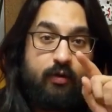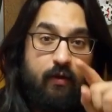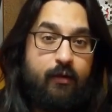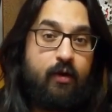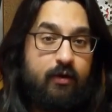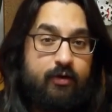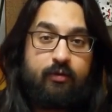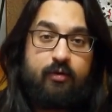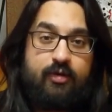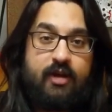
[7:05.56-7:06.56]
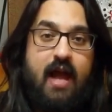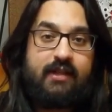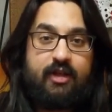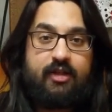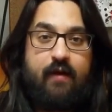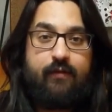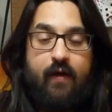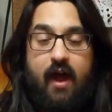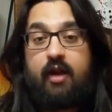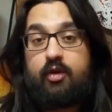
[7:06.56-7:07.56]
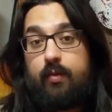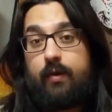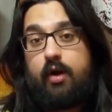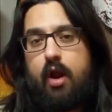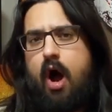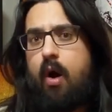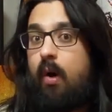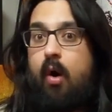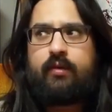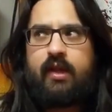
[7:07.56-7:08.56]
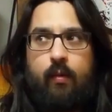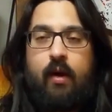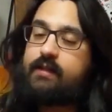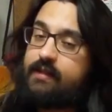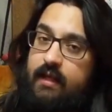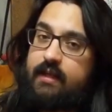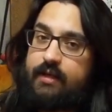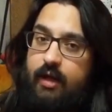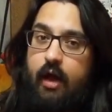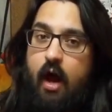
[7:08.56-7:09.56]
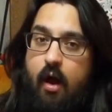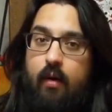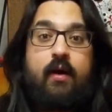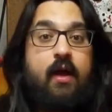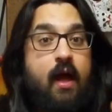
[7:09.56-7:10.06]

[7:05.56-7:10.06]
So if you're a true Jazzy Jeff fan, you would know only one season ago,